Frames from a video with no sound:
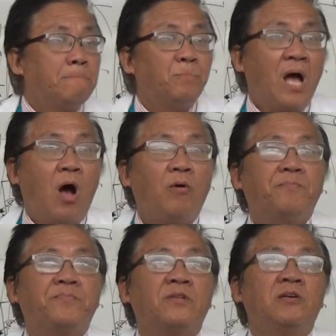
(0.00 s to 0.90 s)

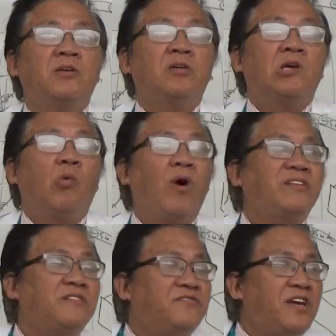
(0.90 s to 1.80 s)
Now,
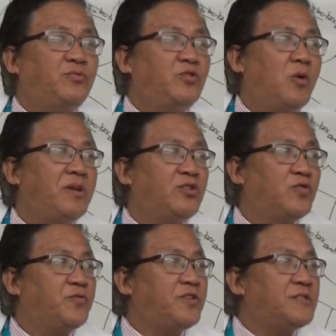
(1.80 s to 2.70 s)
what are the things we normally
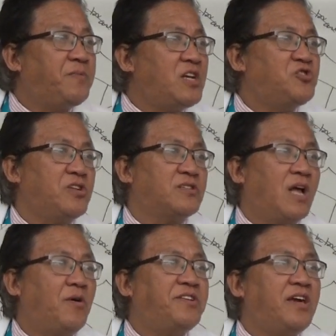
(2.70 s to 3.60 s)
do for these patients?
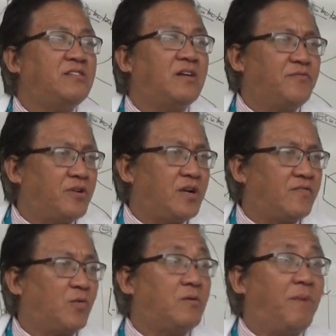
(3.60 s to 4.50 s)
Nowadays, have you heard
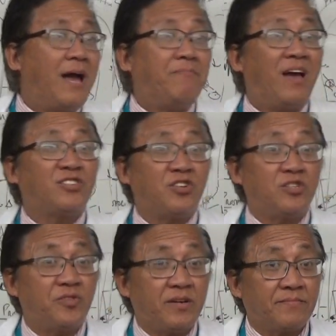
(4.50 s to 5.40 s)
of the word bypass
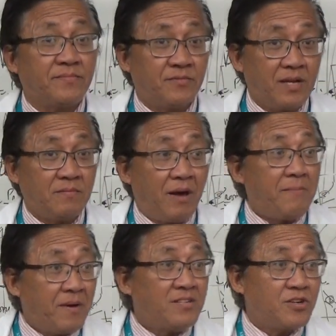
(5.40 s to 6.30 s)
surgery? Right?
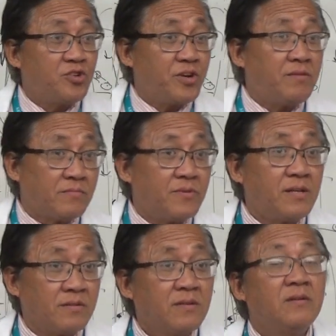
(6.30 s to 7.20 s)
Bypass surgery,
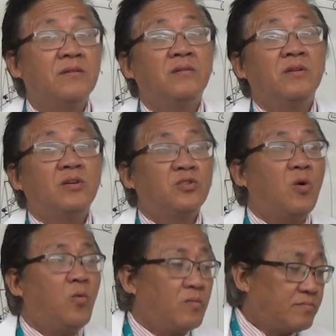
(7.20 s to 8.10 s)
right?
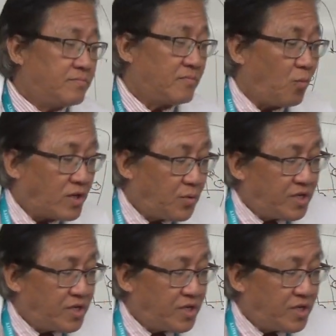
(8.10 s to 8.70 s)
So, what do?